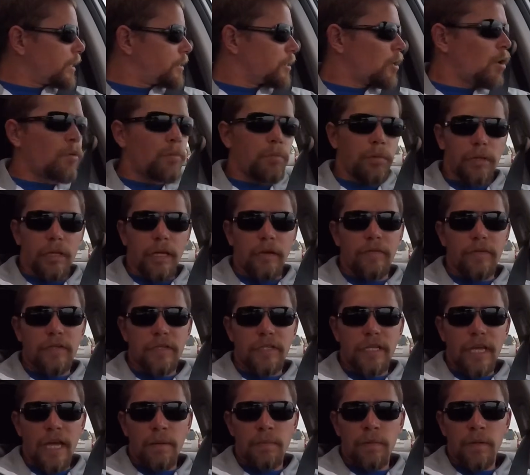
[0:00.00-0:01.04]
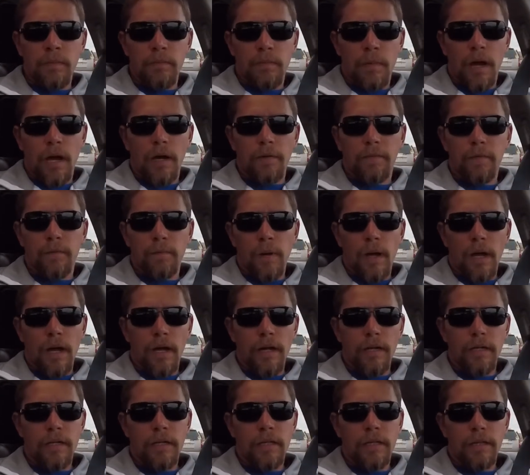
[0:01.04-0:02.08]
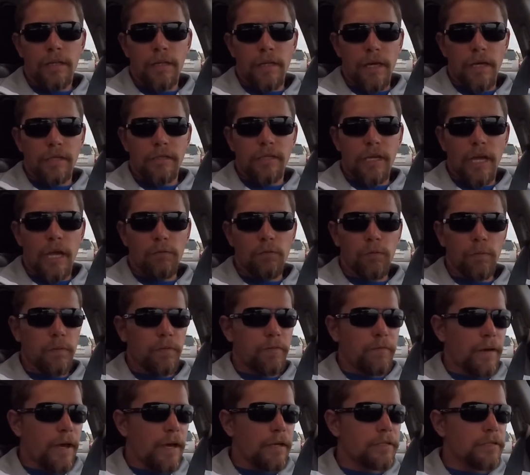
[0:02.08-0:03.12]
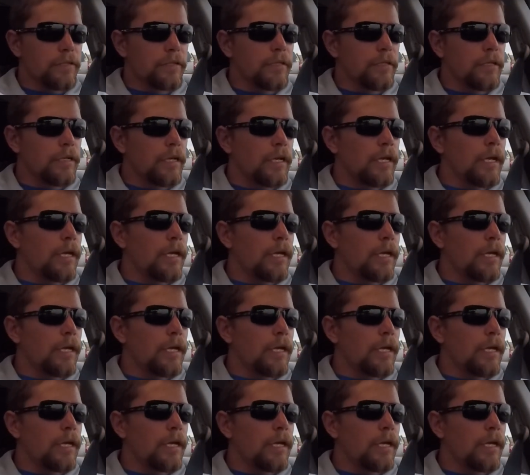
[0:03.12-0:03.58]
don't believe the statement mod for mod the SI will be faster,